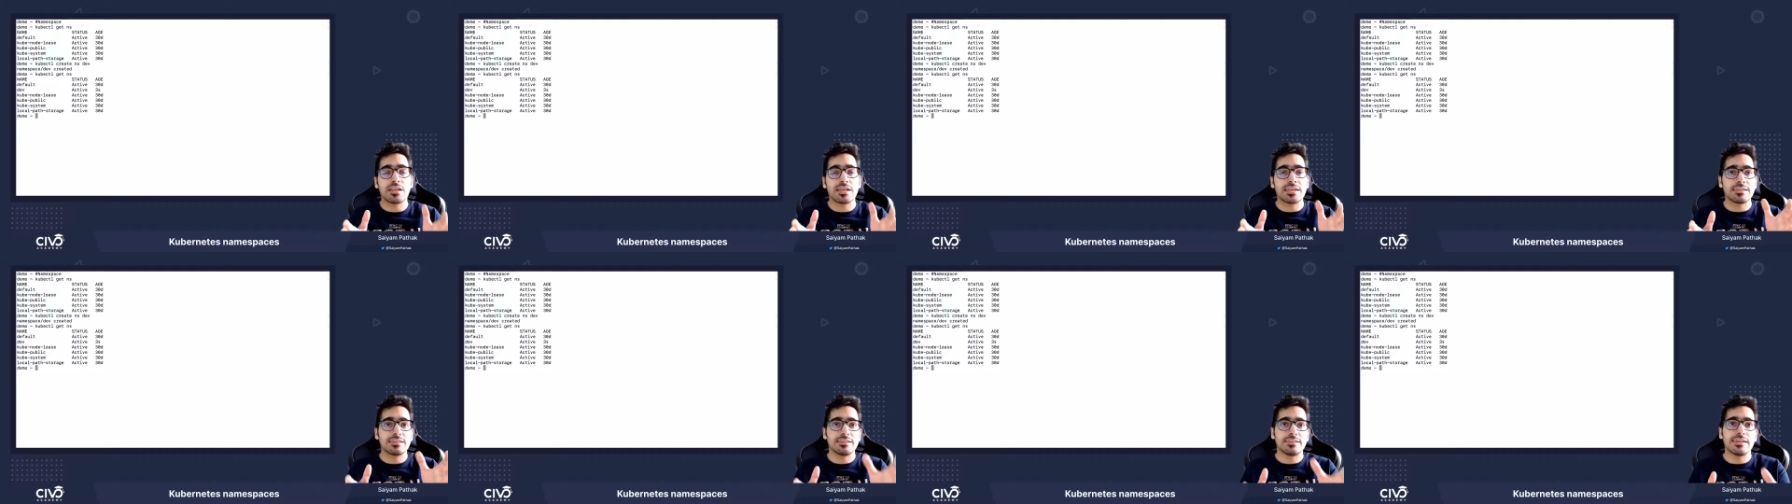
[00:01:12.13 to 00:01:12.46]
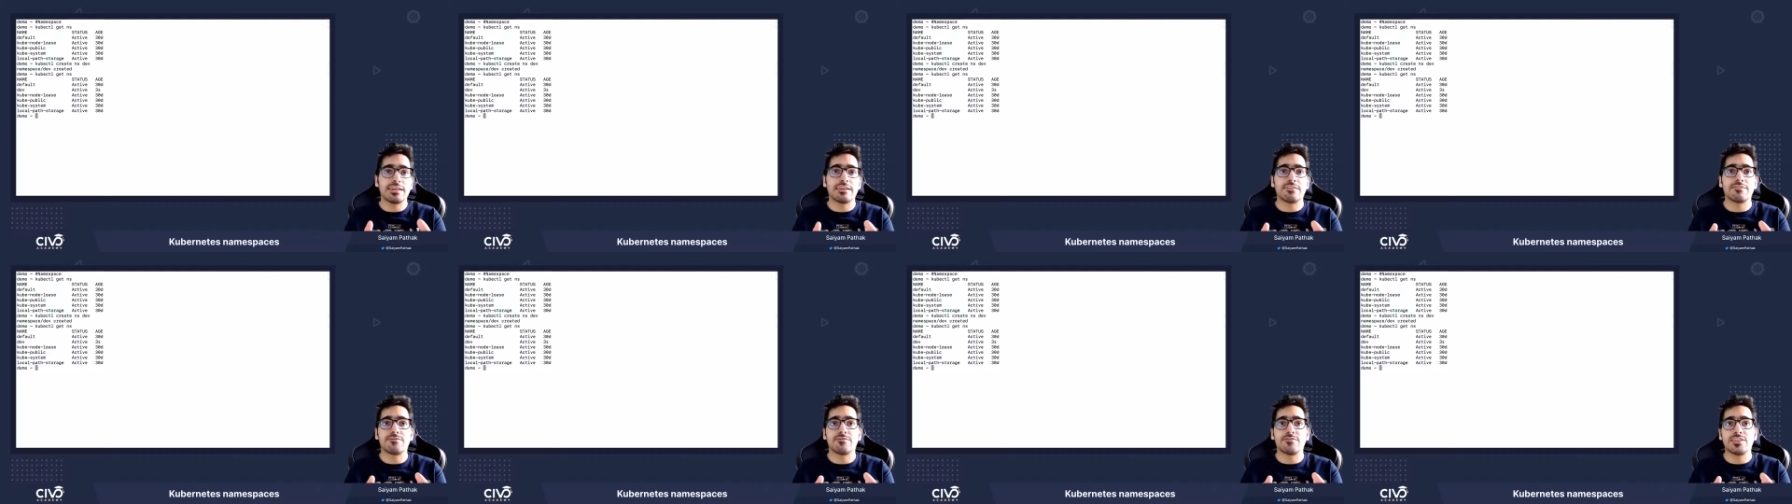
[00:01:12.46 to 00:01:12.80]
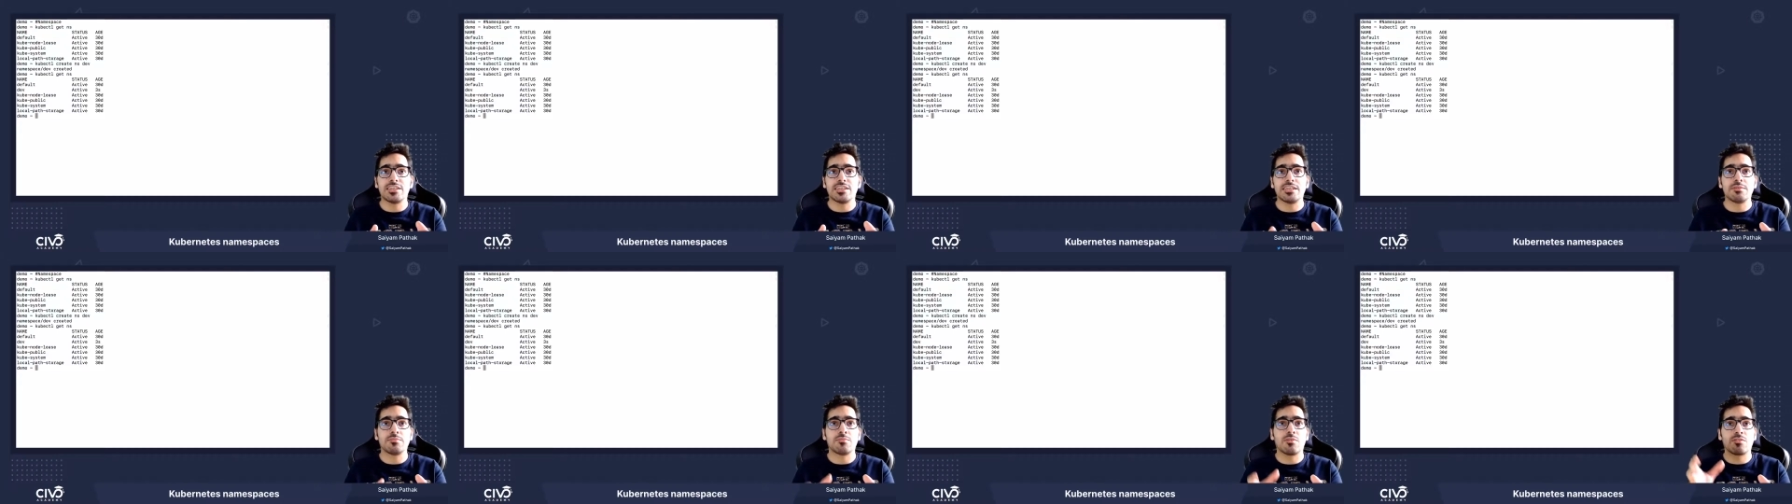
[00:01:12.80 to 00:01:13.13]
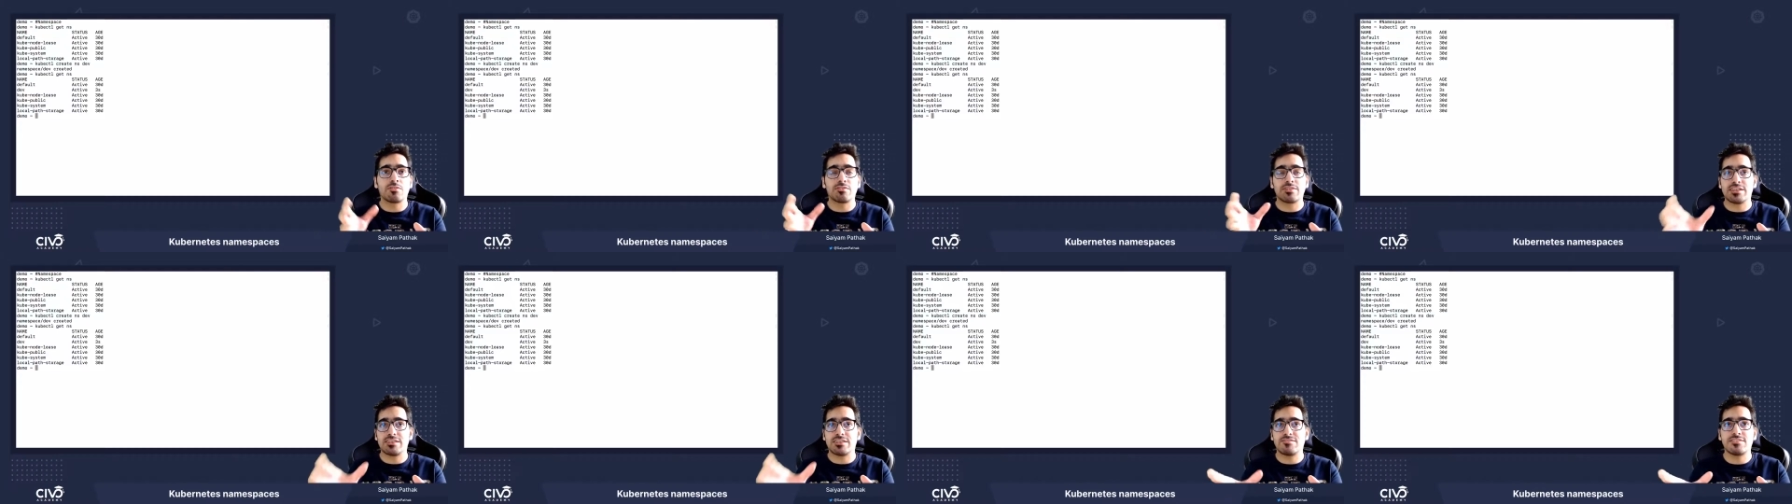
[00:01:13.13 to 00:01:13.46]
like dev team
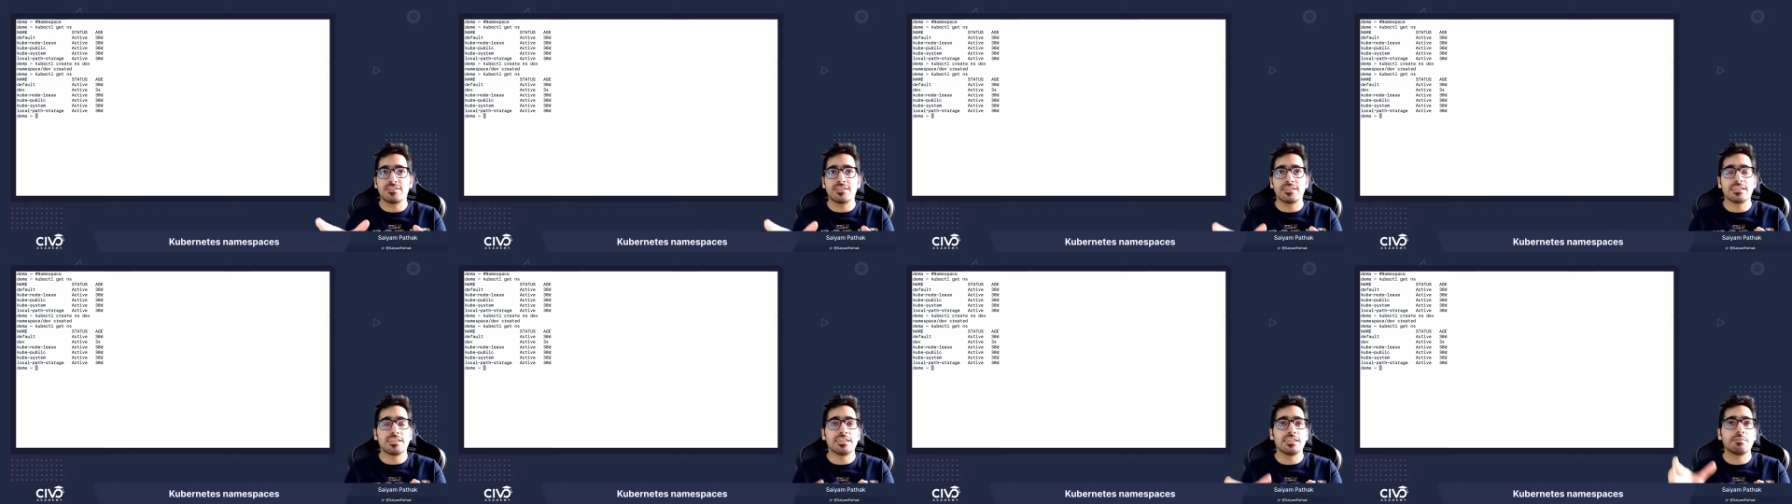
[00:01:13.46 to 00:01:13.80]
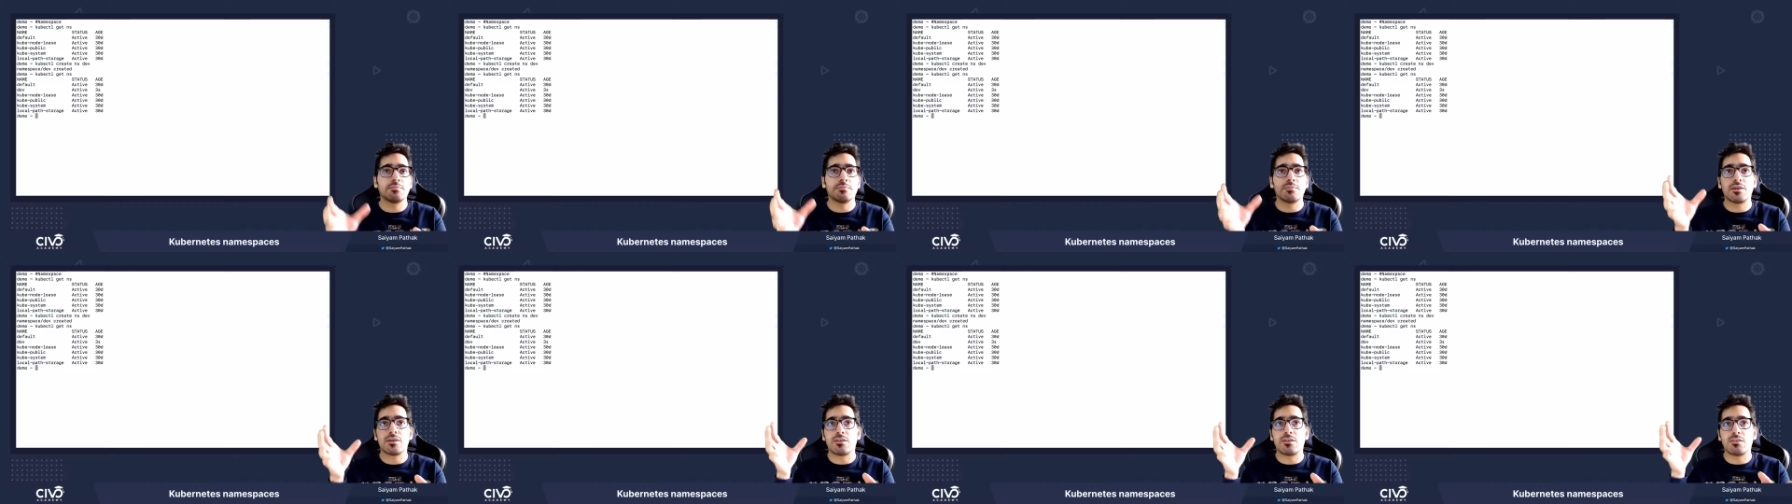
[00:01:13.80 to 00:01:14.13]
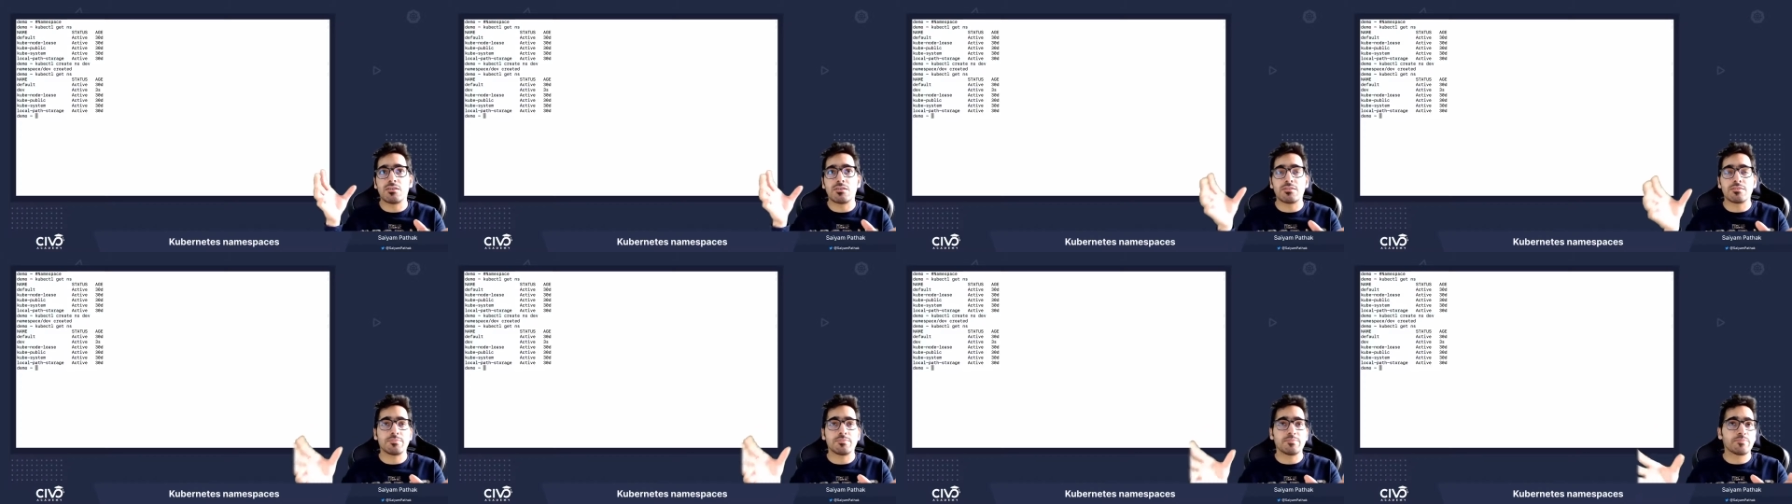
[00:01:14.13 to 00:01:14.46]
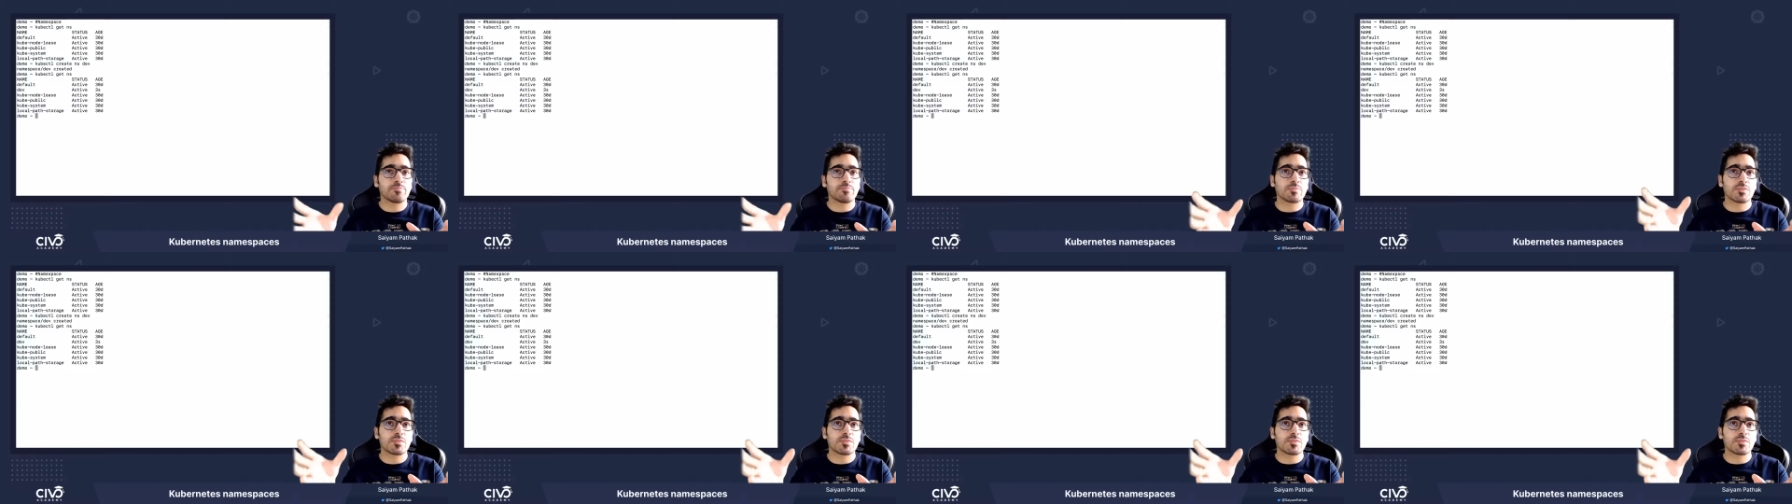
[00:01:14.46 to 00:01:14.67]
or testing team or